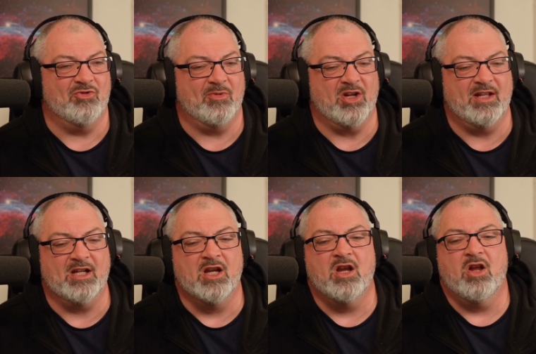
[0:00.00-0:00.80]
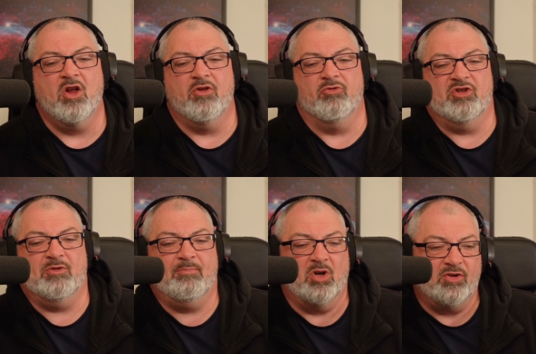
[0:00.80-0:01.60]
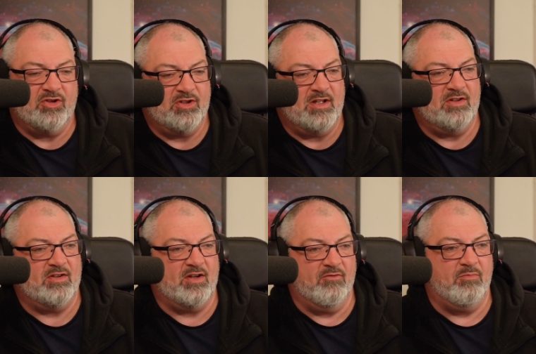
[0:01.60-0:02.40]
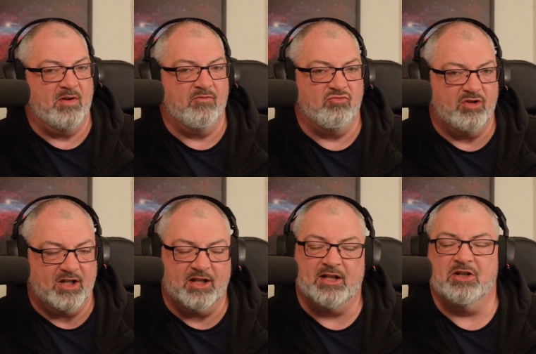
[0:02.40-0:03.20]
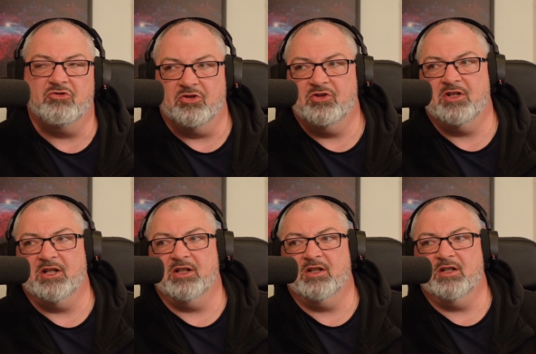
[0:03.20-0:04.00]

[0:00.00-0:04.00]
But I think the responses have been really interesting.